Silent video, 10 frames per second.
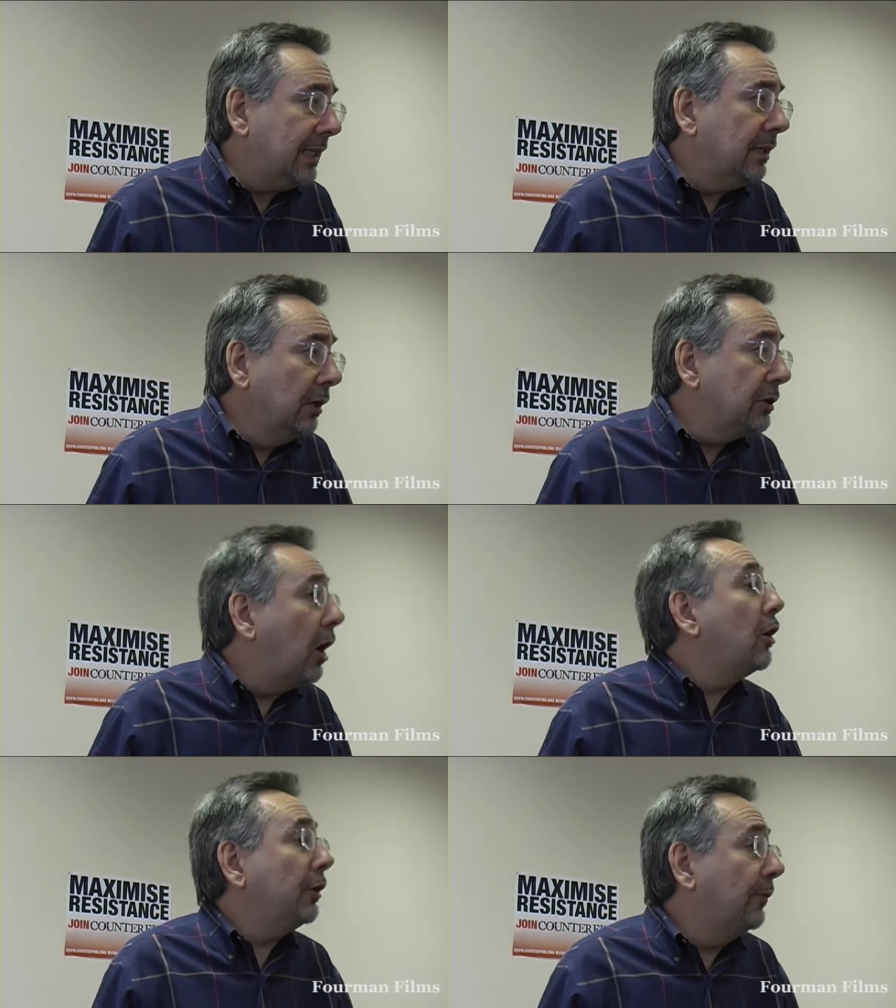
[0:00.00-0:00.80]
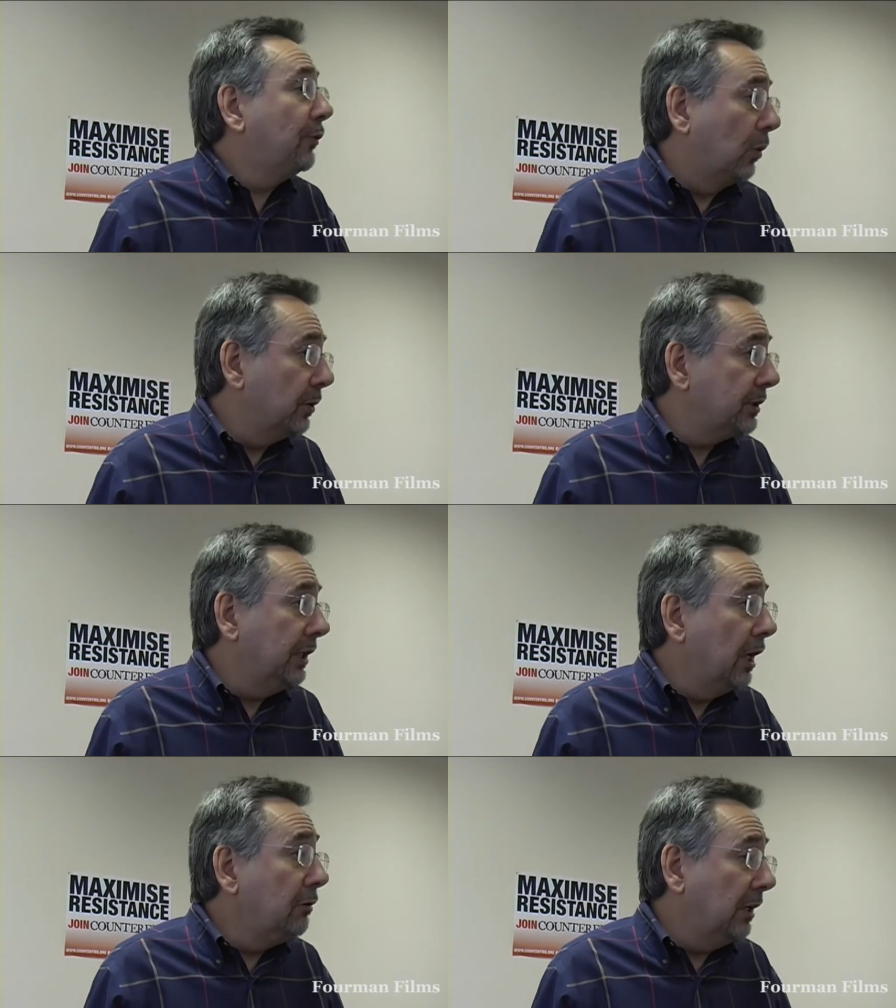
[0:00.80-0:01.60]
those aren't, of course,
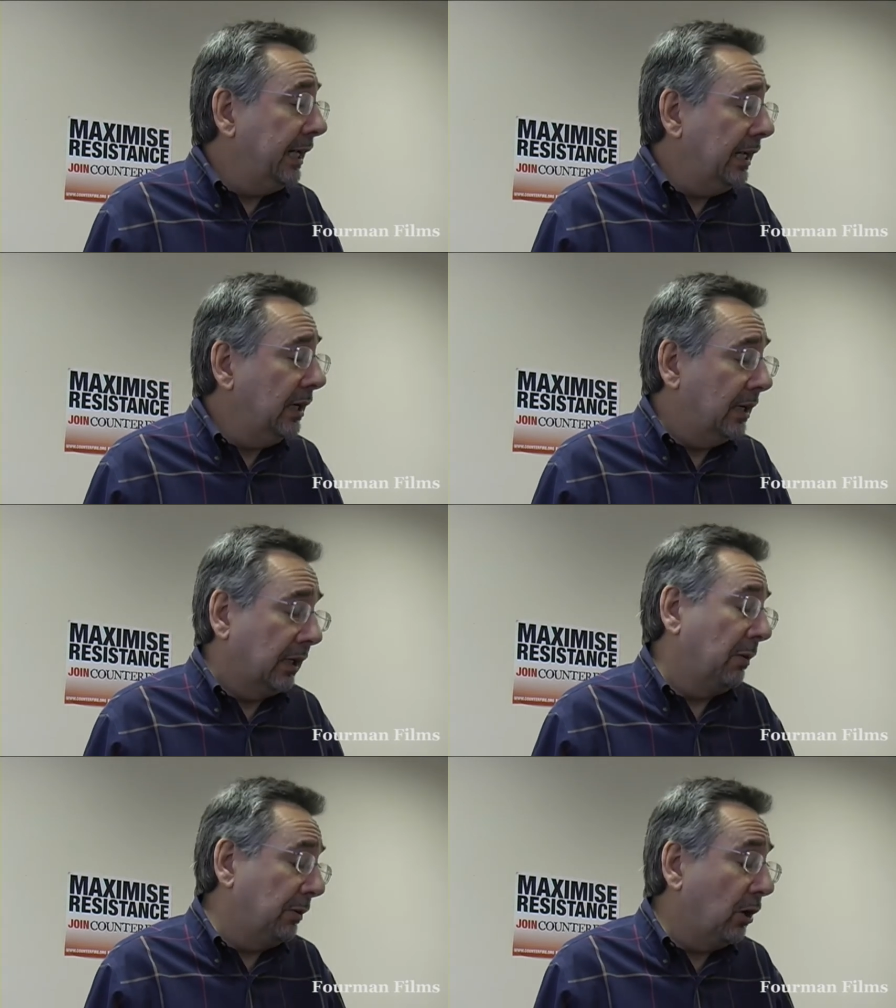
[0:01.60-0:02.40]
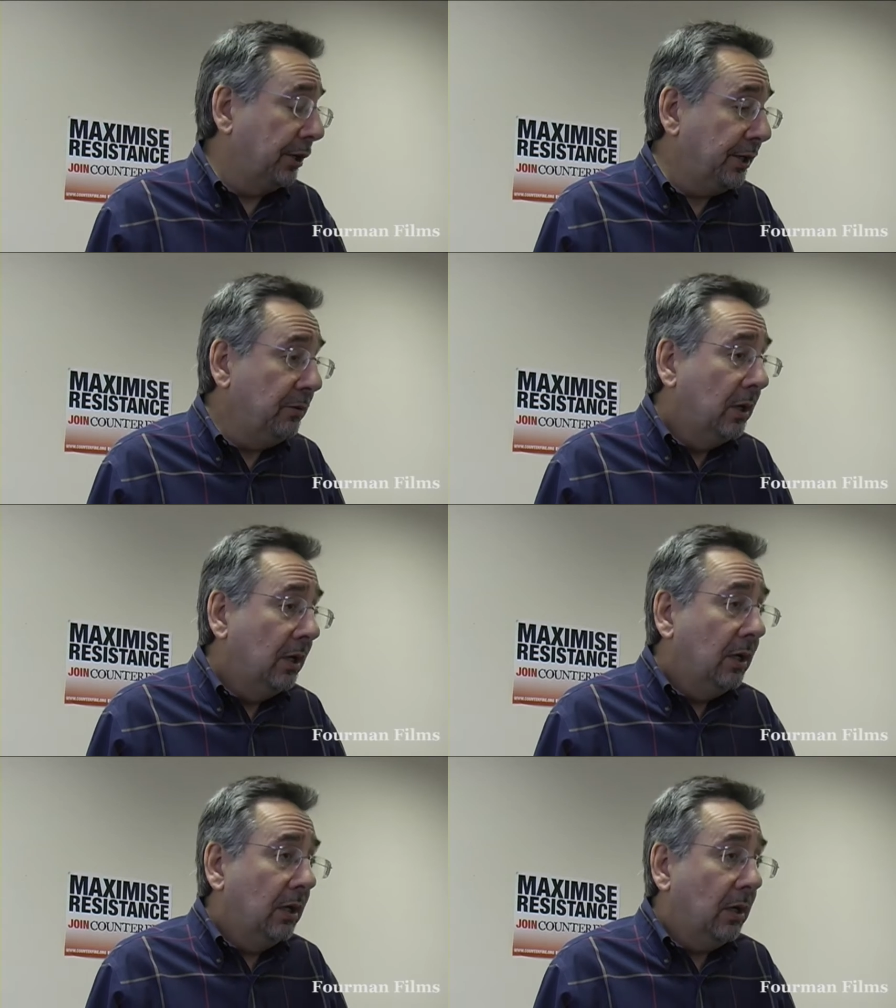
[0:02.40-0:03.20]
the only, and I would argue,
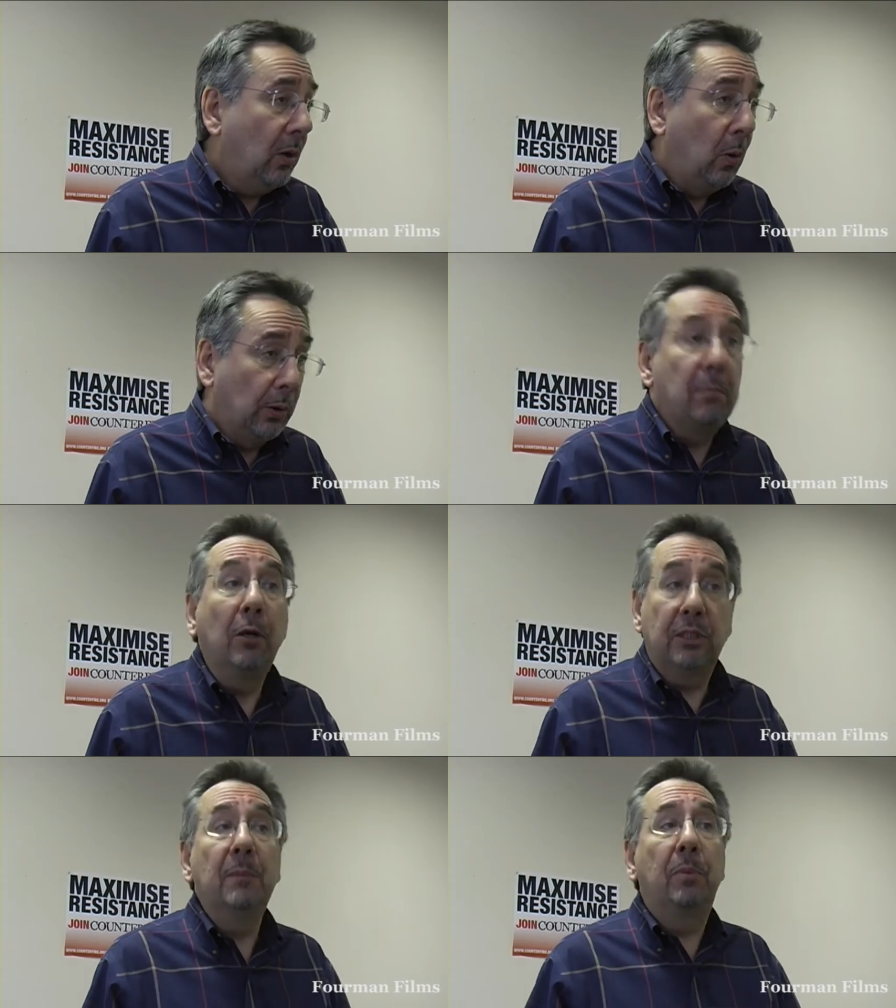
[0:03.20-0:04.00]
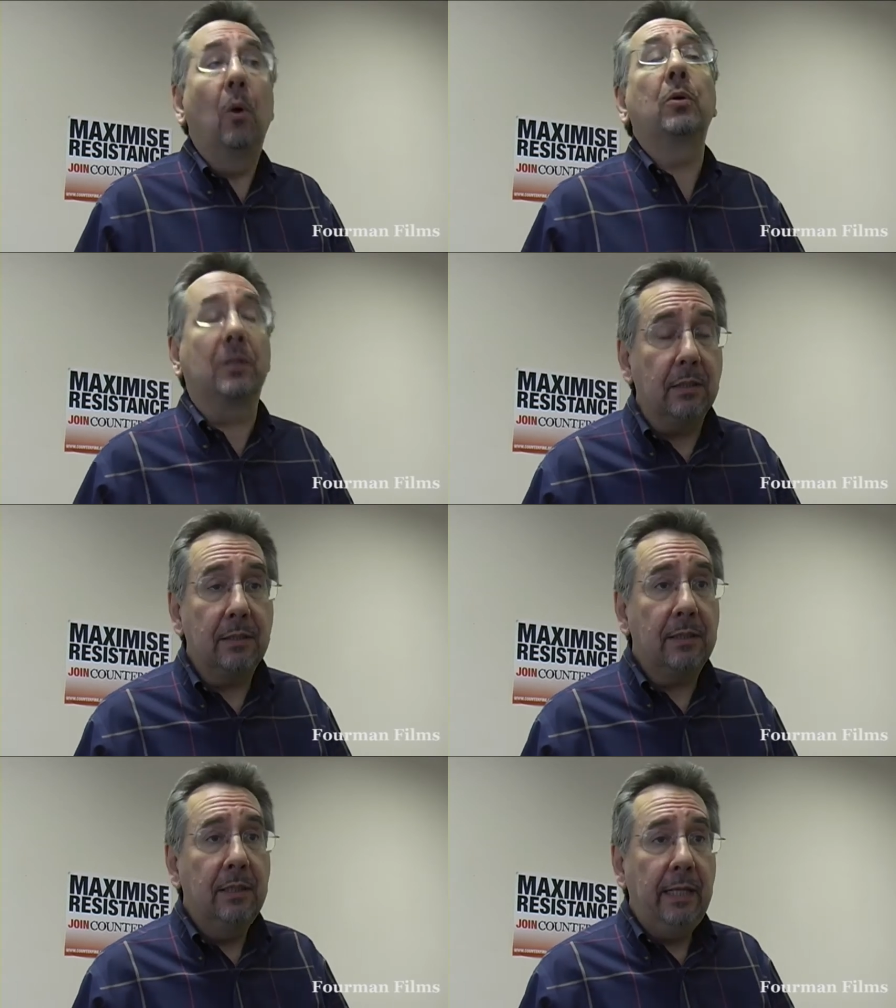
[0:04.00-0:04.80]
or the most important
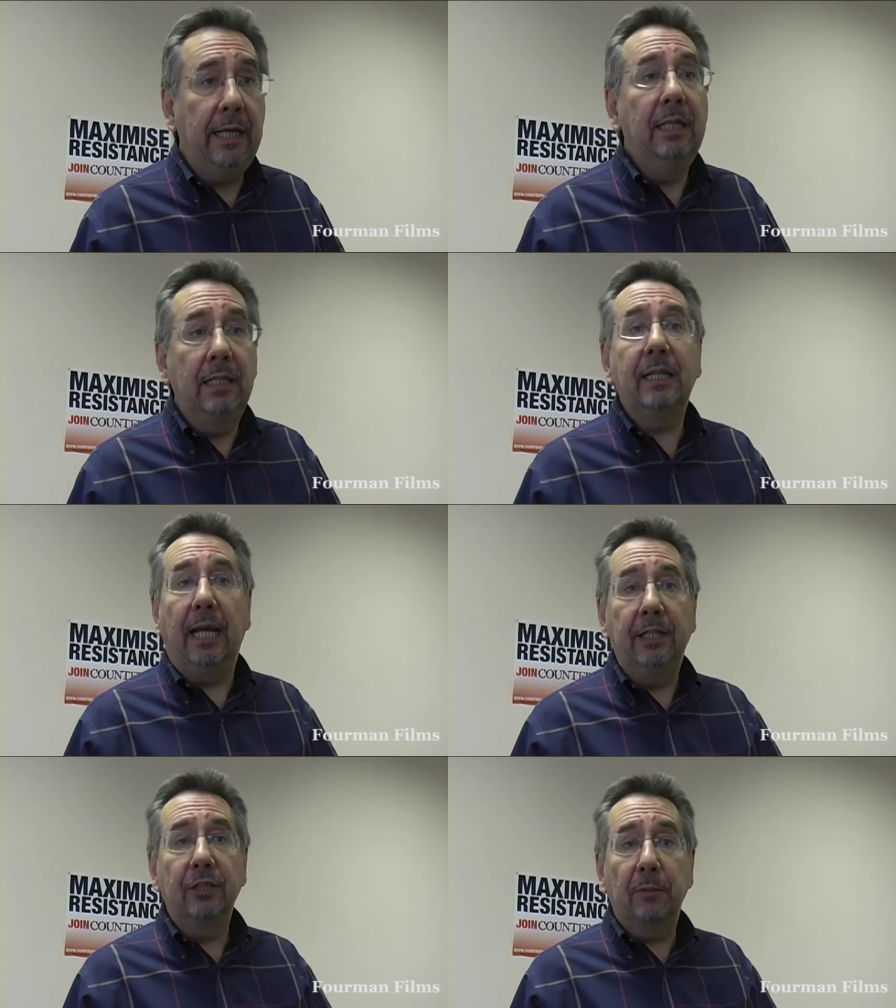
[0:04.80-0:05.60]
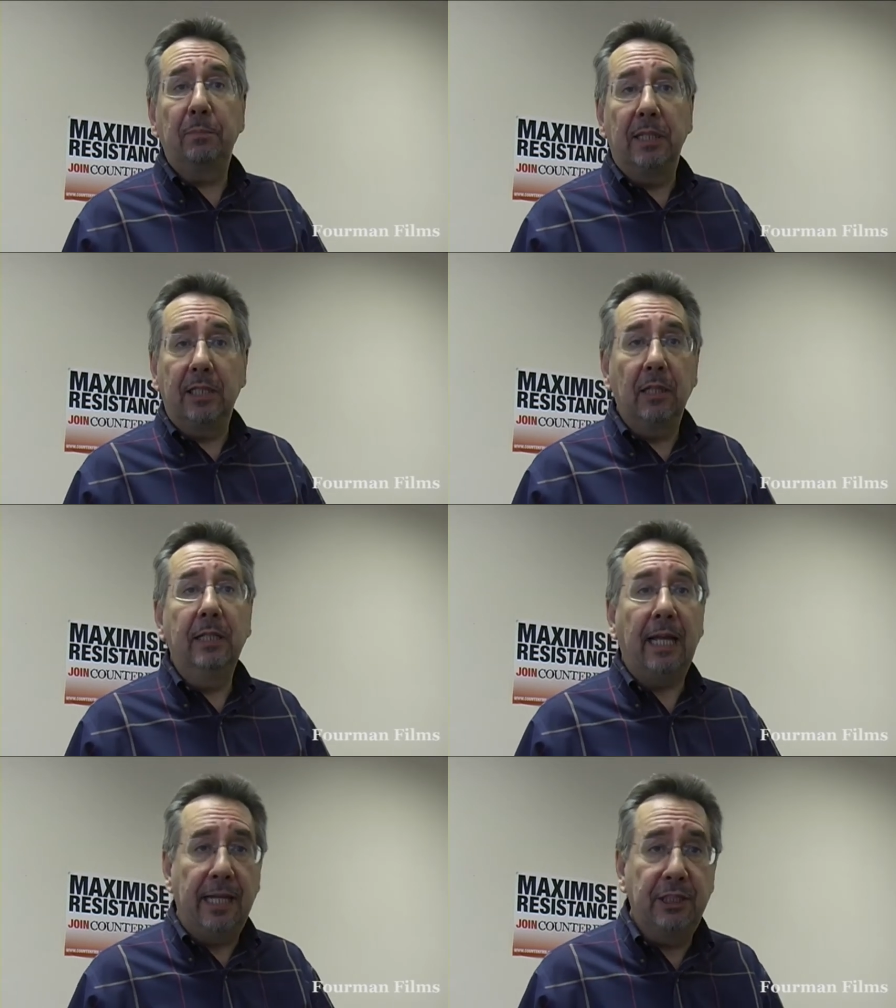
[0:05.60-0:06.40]
indicators of political
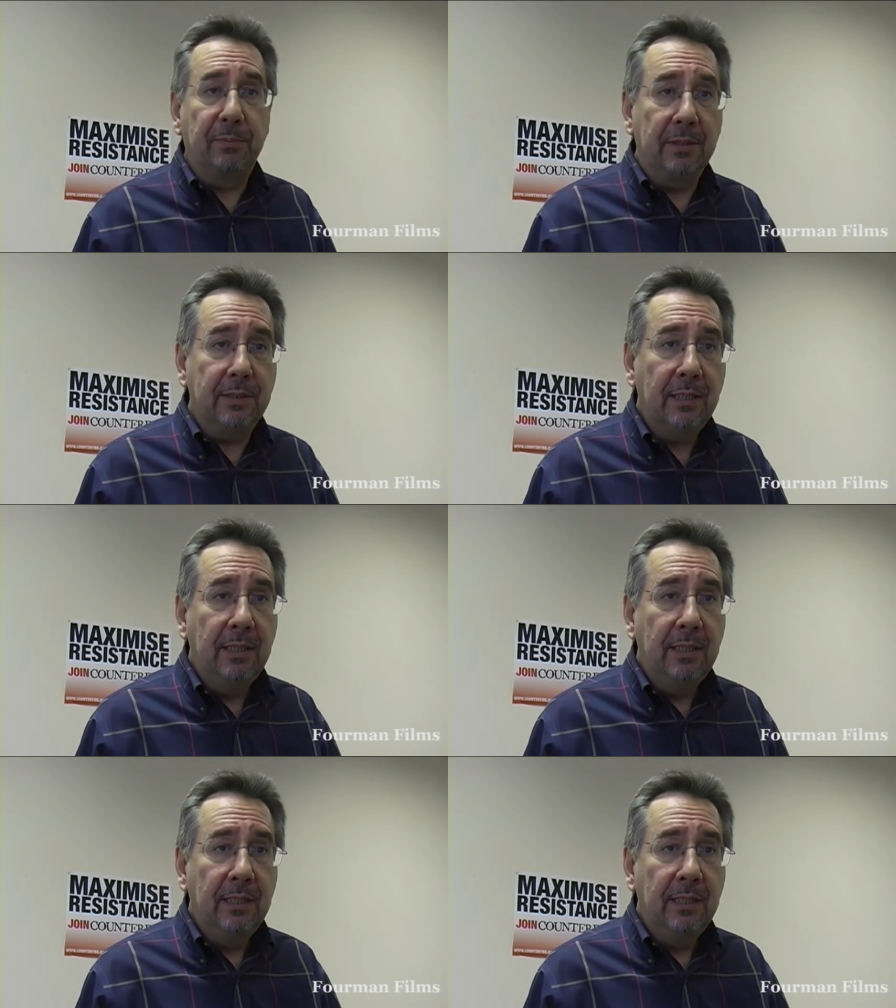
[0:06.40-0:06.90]
engagement.